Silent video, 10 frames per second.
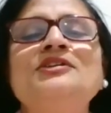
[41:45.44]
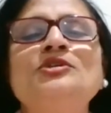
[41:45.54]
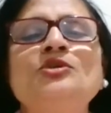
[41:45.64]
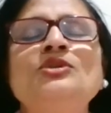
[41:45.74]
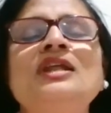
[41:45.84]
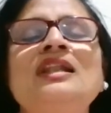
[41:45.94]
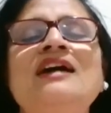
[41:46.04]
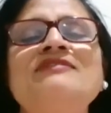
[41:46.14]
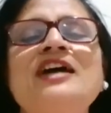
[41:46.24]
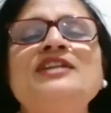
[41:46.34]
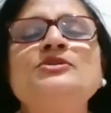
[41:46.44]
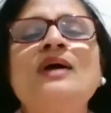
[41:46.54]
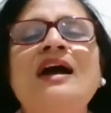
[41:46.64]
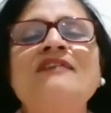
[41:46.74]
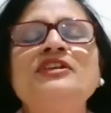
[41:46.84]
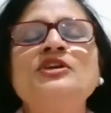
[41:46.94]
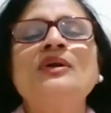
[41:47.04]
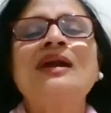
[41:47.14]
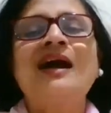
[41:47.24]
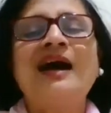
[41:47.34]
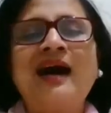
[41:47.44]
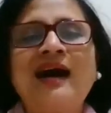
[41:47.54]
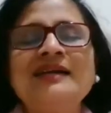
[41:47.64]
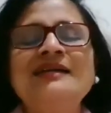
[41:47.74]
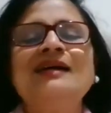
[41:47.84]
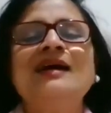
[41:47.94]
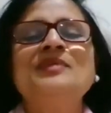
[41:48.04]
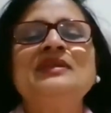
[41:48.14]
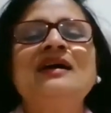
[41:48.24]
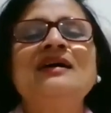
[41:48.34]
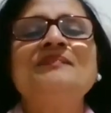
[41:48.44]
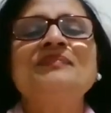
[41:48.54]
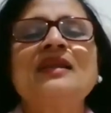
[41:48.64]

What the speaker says: you know, the love that you have in your heart, Abita,